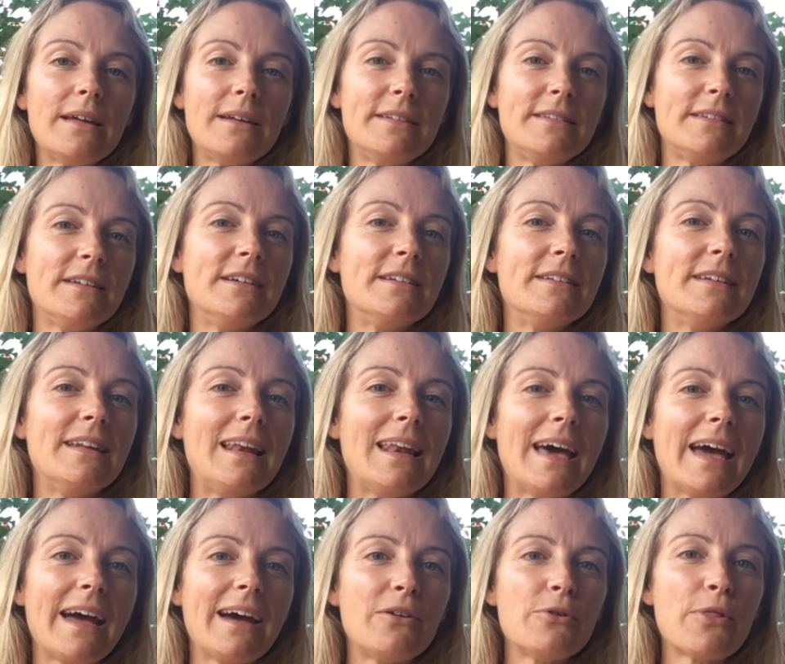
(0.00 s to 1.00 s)
and
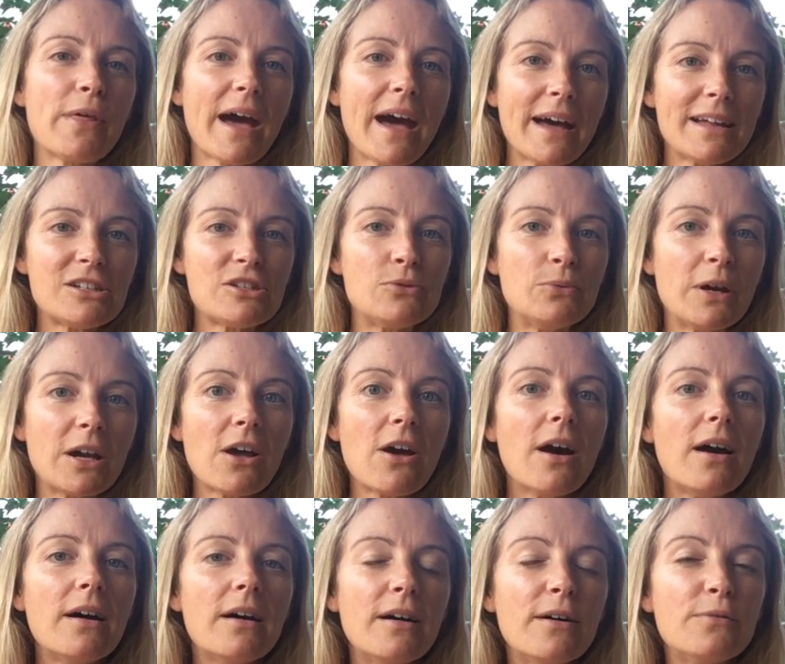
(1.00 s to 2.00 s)
allow that to
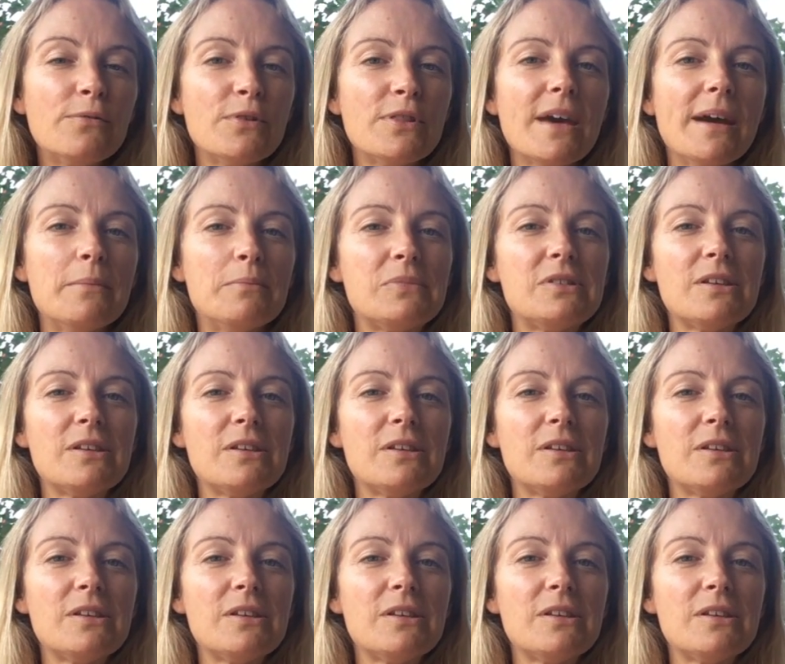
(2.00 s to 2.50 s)
occur for them,